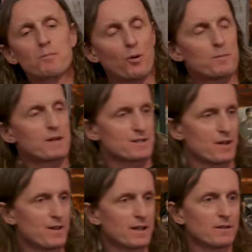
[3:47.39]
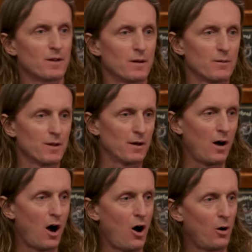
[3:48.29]
good point, because I think the
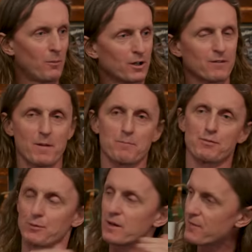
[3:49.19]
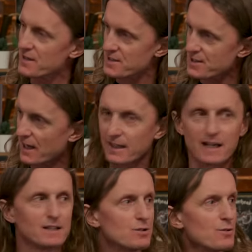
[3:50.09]
hallmark of the previous
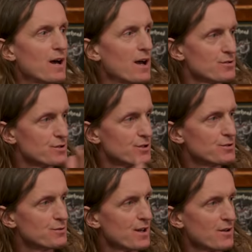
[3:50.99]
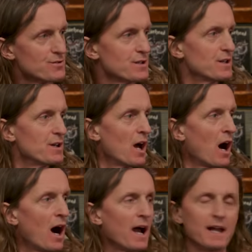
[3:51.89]
decade, 2000 to
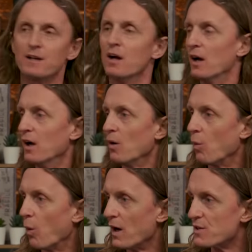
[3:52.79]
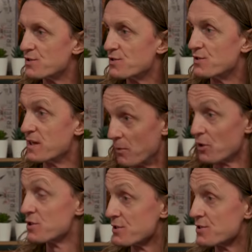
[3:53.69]
2009, was the
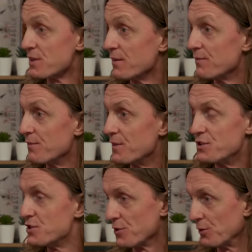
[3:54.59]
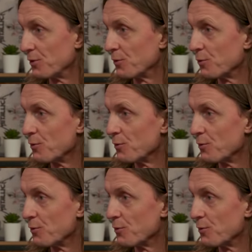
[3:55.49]
emergence of the digital